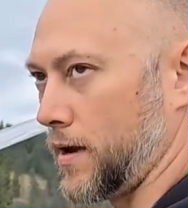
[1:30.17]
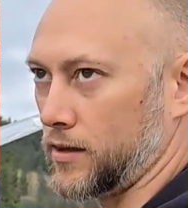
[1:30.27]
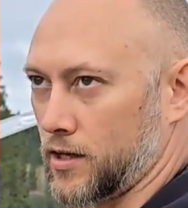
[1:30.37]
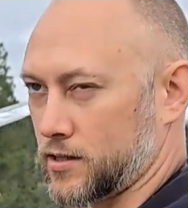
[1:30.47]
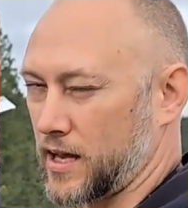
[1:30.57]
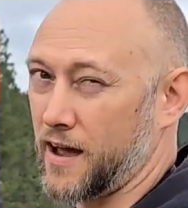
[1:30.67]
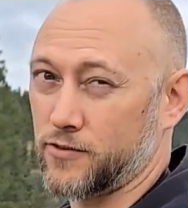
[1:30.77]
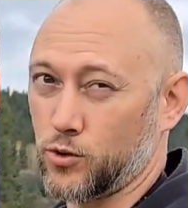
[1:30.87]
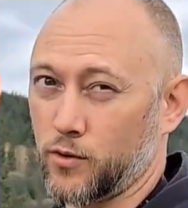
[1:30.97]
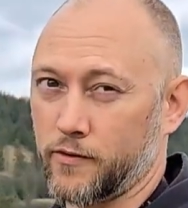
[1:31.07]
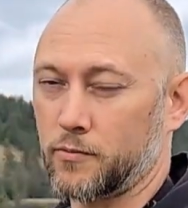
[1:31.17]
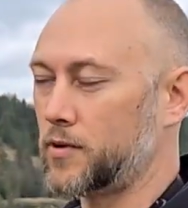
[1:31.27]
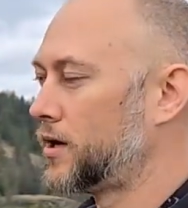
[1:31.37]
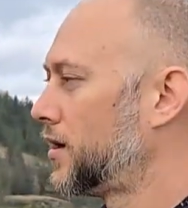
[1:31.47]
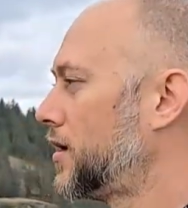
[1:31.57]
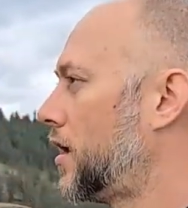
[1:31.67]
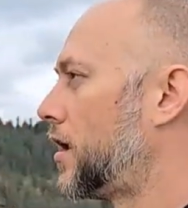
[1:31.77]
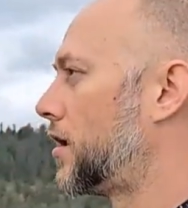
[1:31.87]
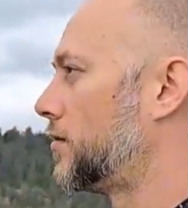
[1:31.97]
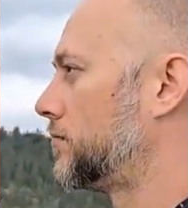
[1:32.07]
mainly because I have two of them,
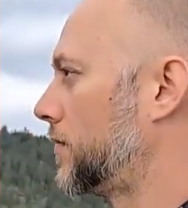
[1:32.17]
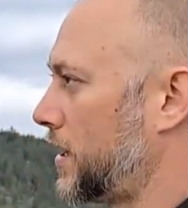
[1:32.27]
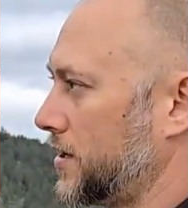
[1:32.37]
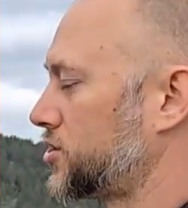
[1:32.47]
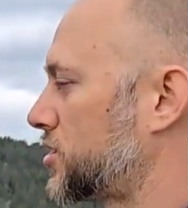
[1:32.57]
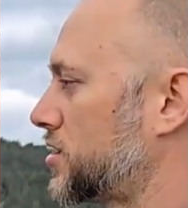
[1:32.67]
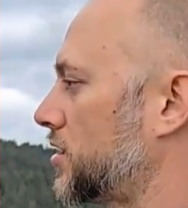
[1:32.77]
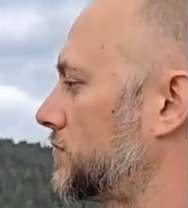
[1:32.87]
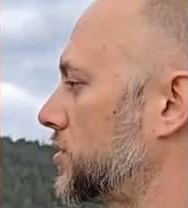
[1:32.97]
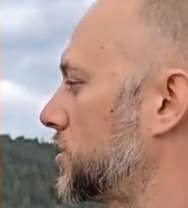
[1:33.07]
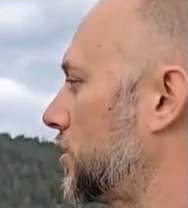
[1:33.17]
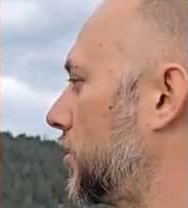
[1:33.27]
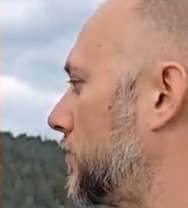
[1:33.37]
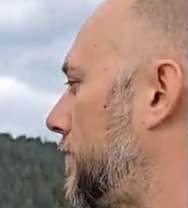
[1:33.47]
and it's just a good